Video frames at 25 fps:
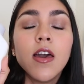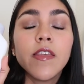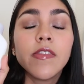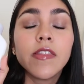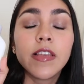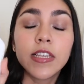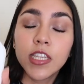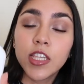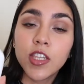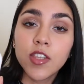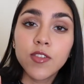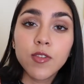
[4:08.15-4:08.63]

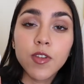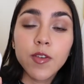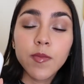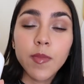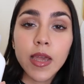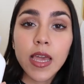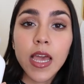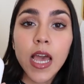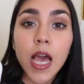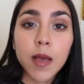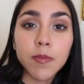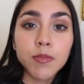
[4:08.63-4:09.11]
This is one of
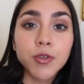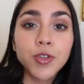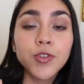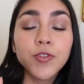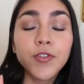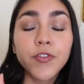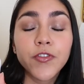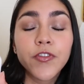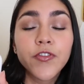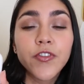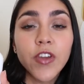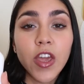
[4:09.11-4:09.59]
my
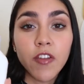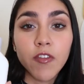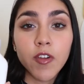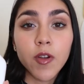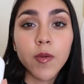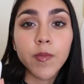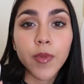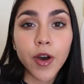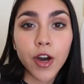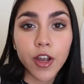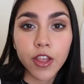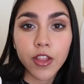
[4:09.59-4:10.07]
absolute
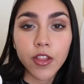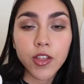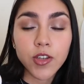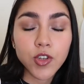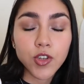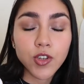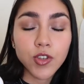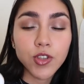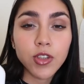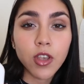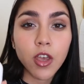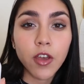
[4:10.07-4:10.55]
favorite body
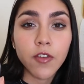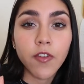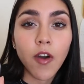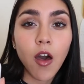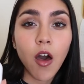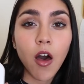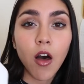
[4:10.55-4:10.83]
lotions of